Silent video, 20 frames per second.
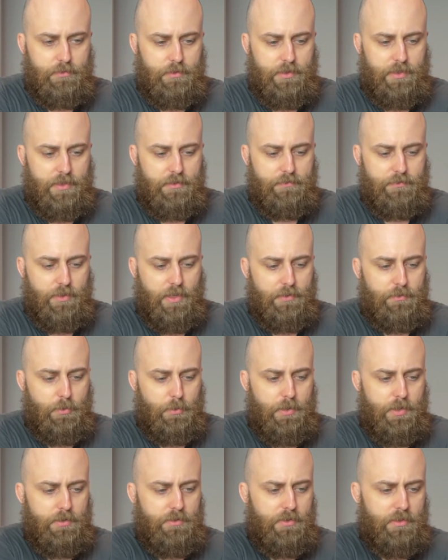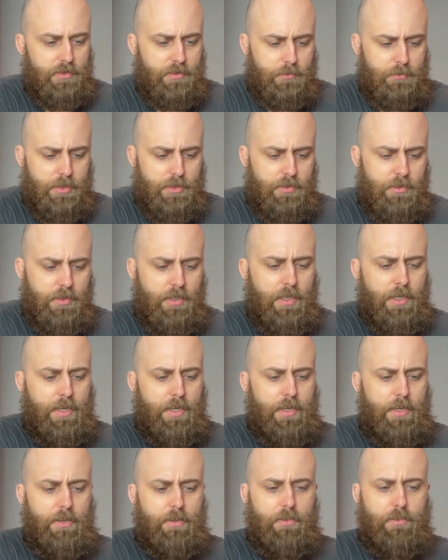what's that, 5 to 1, 6 to 1.
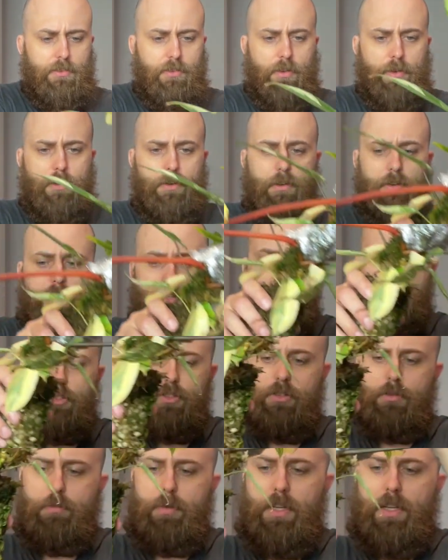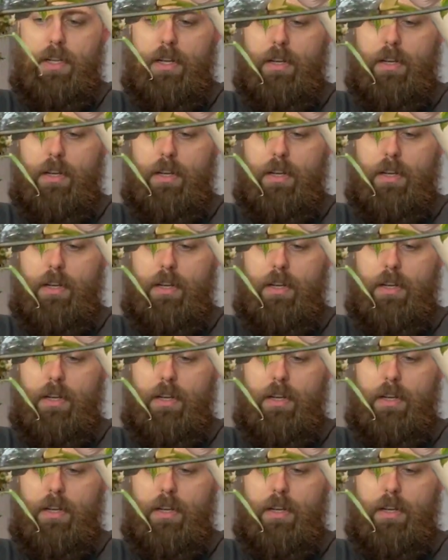So it should be